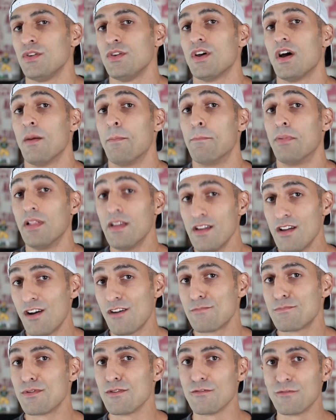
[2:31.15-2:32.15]
a
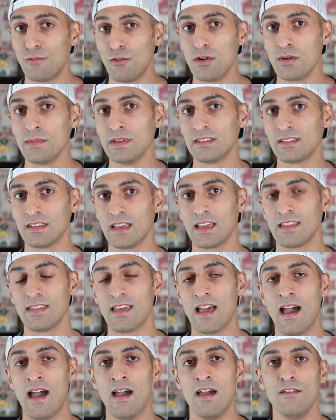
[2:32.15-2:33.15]
playoff performance like
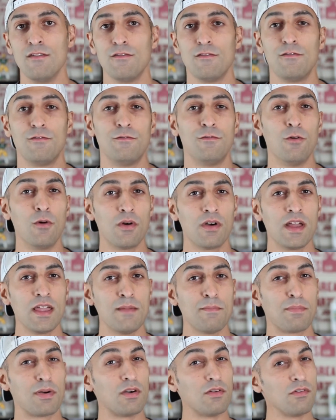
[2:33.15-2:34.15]
that for a
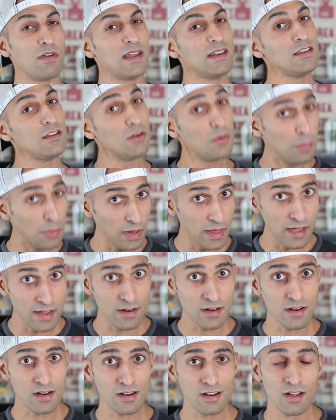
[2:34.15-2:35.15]
perennial
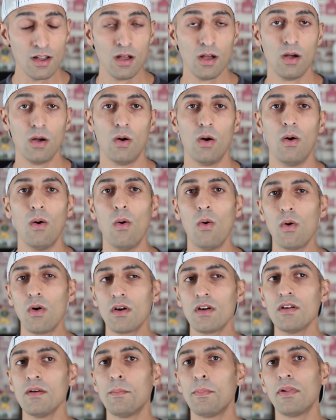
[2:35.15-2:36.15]
player
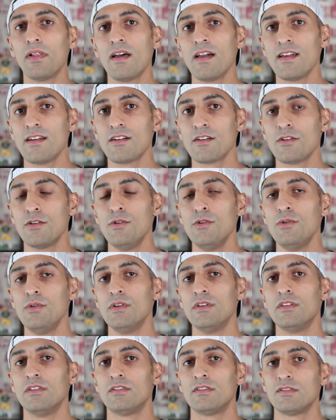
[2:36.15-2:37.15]
or a player who
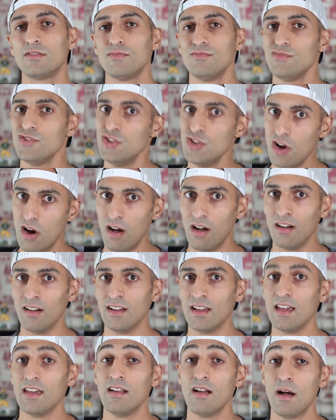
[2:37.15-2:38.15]
is
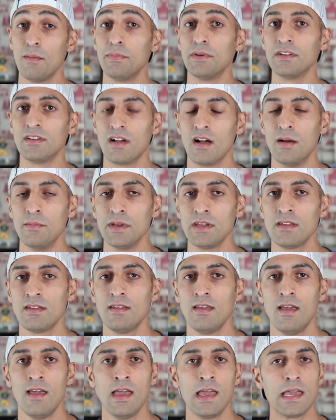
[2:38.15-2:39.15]
young and up and
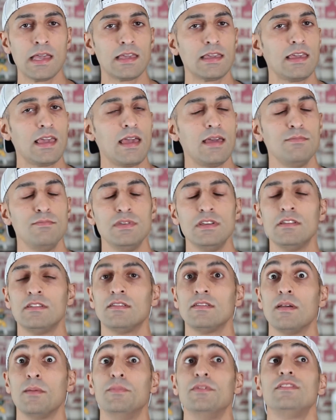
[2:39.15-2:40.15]
coming can be
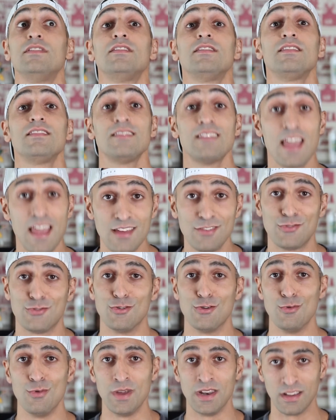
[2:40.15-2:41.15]

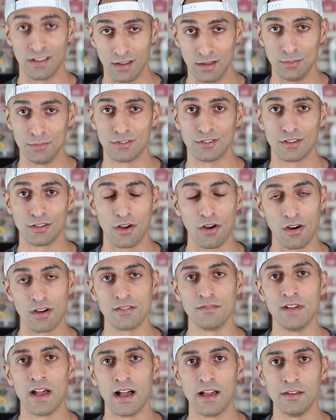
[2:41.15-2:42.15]
substantial when it comes to
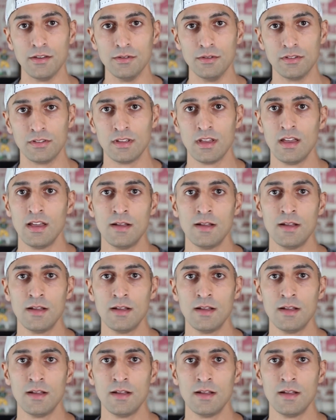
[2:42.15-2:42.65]
card values.